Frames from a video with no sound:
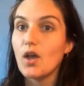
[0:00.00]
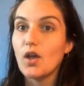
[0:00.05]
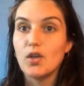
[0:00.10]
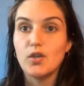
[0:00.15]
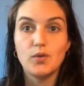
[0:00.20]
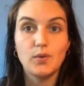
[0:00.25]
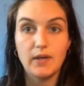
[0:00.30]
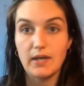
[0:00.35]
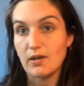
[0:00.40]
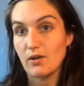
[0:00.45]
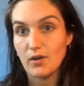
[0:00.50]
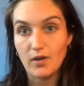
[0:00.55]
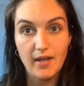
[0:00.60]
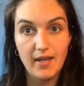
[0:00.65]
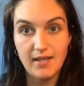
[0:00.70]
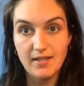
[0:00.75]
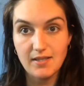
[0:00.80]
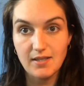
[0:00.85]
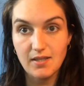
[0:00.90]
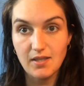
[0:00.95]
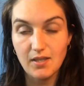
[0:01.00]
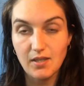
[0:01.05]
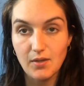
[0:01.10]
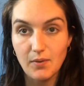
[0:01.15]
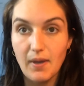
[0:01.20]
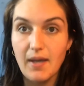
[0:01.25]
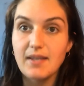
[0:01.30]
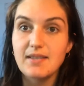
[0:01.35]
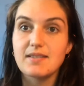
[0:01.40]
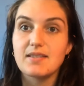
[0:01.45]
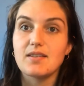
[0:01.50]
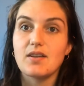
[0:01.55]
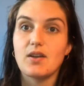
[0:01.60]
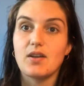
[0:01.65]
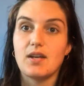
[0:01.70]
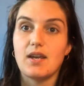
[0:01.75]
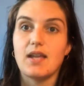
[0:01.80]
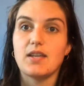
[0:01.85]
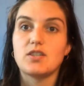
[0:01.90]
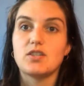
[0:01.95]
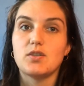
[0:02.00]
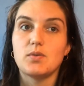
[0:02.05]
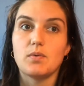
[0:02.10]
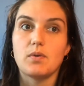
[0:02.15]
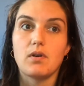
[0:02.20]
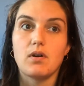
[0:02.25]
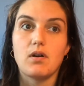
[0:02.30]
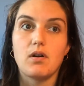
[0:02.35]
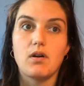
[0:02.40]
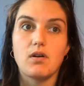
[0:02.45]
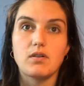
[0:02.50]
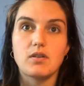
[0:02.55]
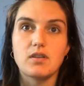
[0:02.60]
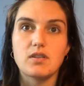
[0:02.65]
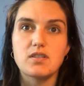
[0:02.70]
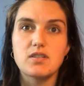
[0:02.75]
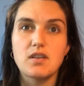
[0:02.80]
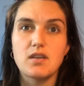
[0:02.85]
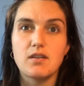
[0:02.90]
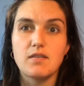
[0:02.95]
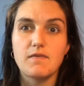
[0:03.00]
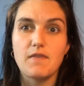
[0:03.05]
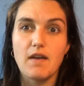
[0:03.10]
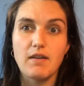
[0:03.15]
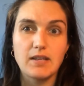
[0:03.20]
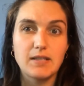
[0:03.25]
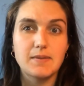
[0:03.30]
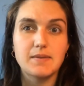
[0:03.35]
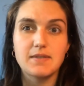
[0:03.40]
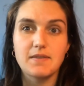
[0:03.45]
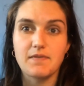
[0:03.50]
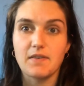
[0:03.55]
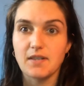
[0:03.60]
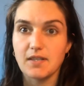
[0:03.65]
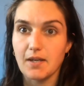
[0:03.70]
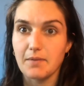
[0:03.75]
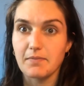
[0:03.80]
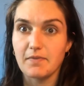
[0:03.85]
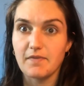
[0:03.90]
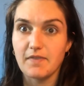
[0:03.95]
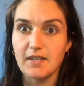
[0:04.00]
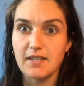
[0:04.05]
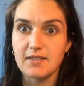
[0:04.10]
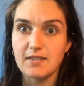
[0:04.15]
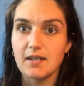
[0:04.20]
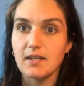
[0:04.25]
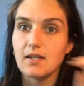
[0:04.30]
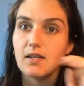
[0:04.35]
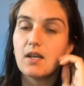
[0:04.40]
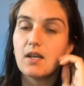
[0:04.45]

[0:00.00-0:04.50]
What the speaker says: you cannot get into the US unless you are on a certain very specific type of visa,